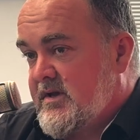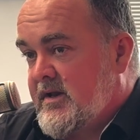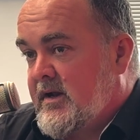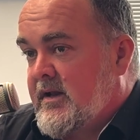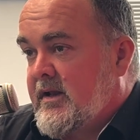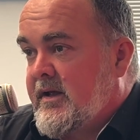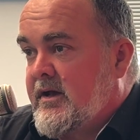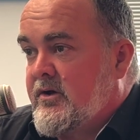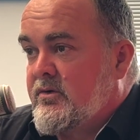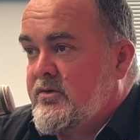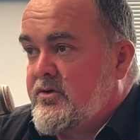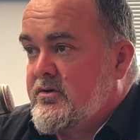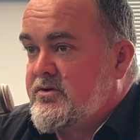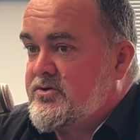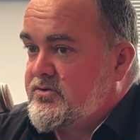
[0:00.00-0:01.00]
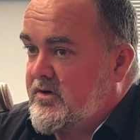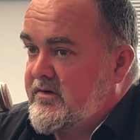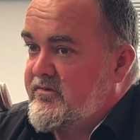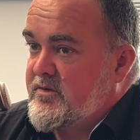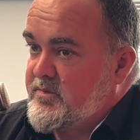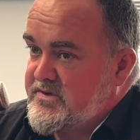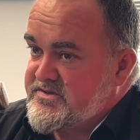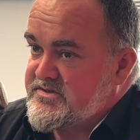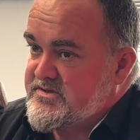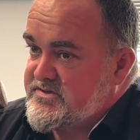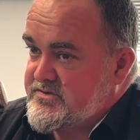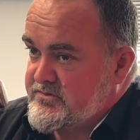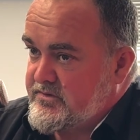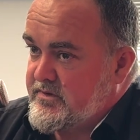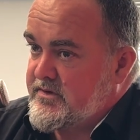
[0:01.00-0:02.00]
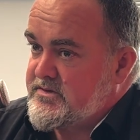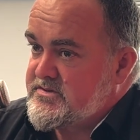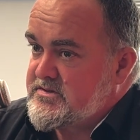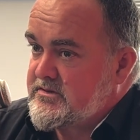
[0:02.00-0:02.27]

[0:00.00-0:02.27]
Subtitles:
allow you to drive the business through those.